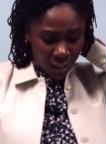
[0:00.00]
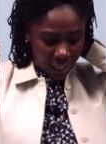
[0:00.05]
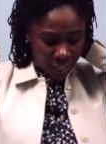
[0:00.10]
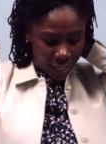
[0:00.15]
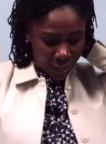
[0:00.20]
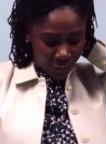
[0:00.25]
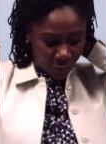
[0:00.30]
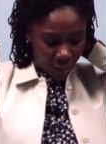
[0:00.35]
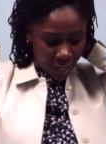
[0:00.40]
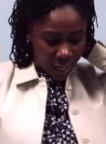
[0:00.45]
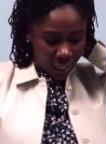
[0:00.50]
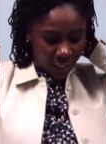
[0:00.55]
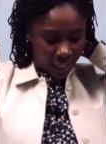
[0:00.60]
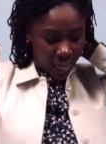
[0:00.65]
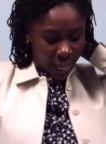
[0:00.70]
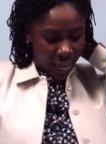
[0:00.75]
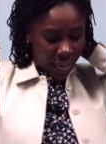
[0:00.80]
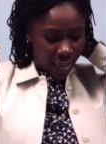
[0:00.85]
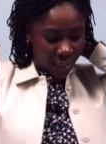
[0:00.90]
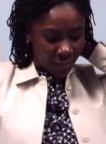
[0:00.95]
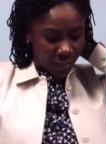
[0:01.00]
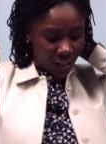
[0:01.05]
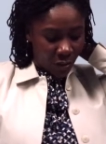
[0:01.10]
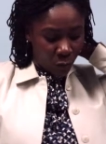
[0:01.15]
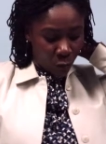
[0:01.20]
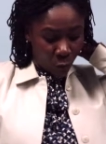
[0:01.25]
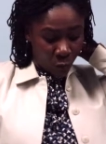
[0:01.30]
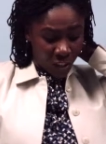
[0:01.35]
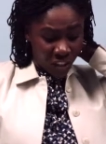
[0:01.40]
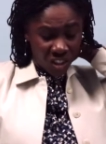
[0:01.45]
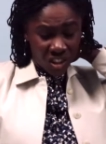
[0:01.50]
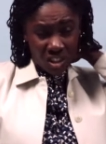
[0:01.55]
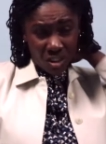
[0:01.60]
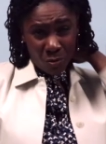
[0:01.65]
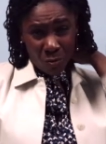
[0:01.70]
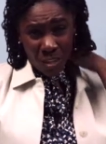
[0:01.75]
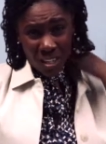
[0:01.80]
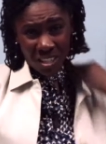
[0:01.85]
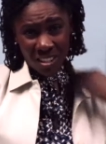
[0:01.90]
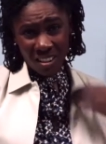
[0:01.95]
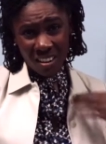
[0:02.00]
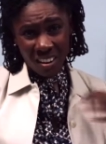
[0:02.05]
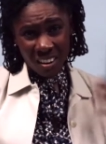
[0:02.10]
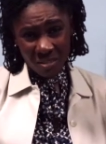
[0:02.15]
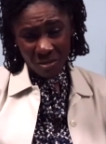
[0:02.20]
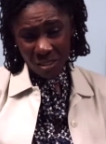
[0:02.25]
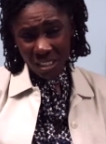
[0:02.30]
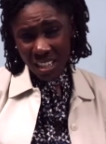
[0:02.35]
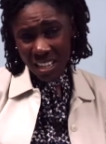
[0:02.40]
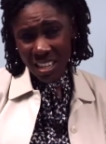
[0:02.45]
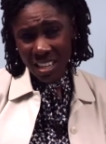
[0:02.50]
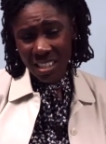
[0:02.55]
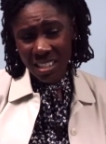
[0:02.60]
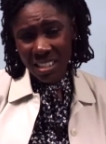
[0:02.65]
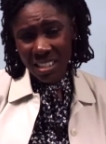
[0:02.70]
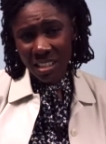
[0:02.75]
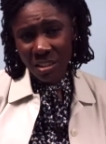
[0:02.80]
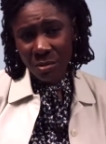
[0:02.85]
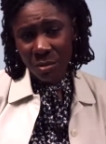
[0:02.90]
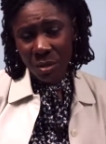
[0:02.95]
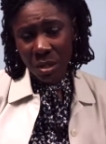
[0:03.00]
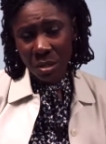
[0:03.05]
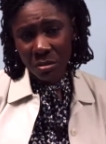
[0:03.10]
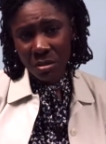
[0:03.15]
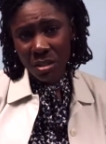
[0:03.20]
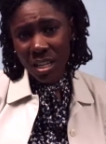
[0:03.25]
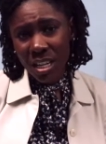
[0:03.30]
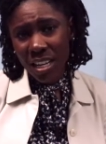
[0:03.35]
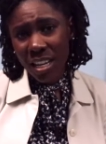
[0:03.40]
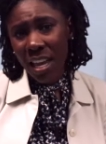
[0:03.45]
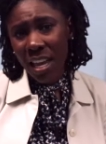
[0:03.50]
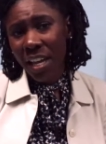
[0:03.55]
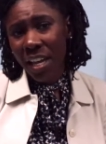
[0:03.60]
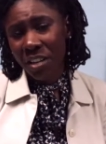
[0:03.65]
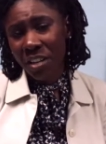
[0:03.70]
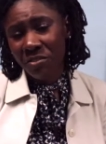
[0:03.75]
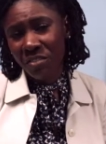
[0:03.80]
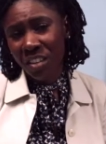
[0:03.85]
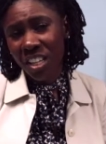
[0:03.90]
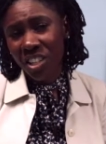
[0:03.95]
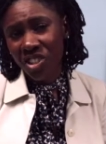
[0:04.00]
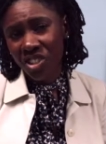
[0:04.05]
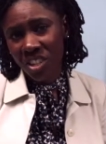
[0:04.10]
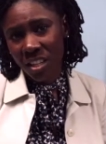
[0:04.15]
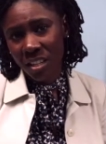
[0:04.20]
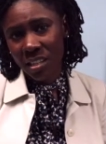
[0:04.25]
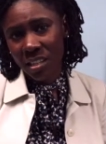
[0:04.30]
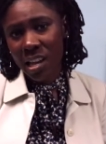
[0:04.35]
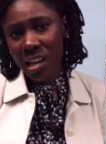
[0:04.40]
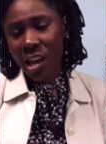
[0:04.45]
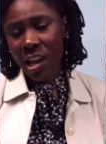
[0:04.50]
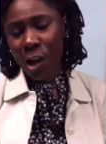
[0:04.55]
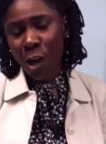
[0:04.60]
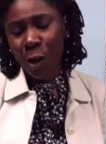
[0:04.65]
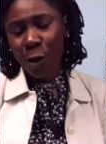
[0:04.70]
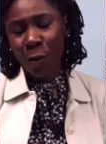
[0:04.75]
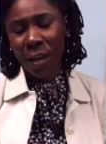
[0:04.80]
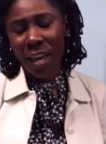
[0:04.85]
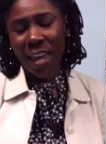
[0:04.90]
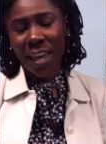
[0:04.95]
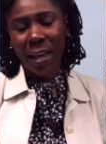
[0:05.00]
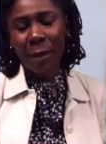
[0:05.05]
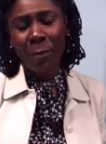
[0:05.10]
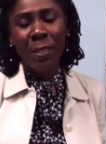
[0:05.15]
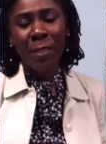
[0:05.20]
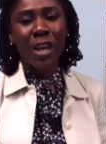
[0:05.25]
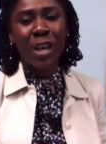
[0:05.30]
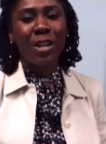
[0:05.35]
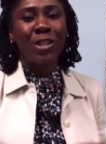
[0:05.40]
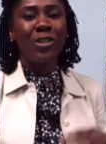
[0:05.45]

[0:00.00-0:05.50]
late rent, and then when should we start really considering or looking at eviction, okay?